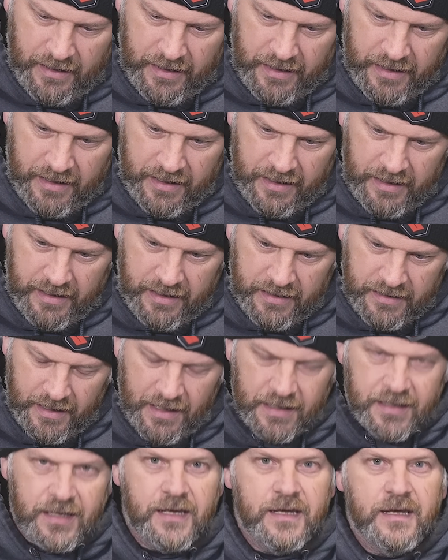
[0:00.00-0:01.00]
and
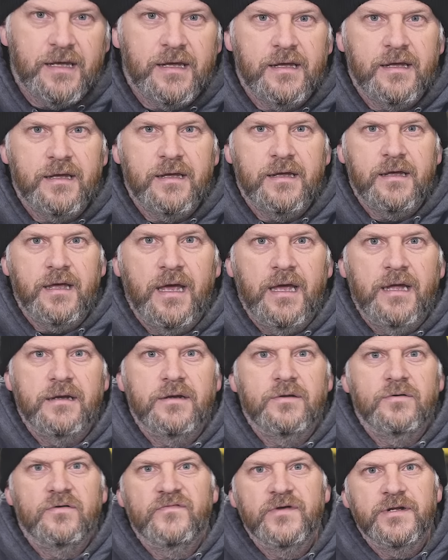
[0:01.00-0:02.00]
I
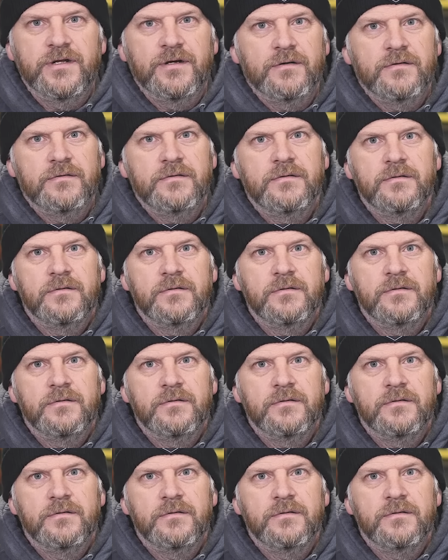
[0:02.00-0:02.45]
can't do a video.